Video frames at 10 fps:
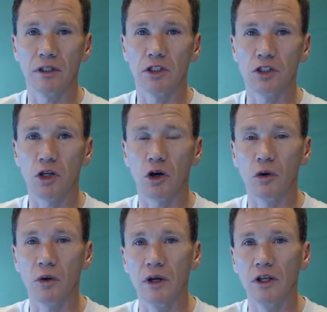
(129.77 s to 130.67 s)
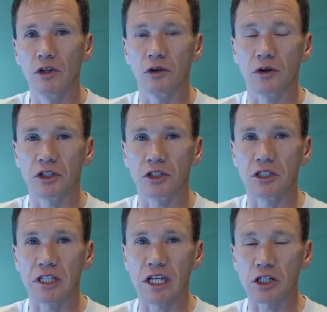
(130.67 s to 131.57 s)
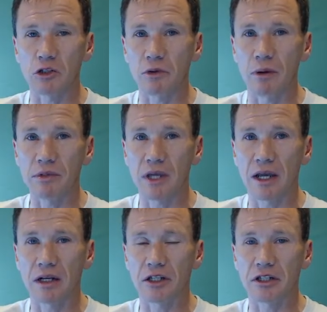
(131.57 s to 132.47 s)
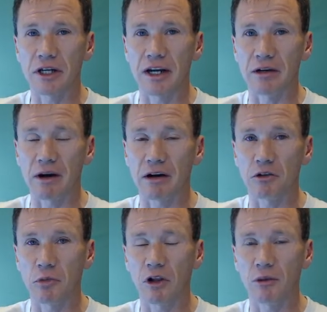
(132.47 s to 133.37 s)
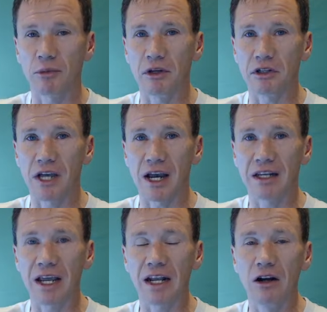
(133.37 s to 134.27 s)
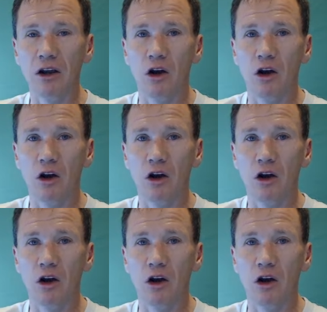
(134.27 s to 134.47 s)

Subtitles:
So look at your assessor's website, get your county records, pull up your exact date,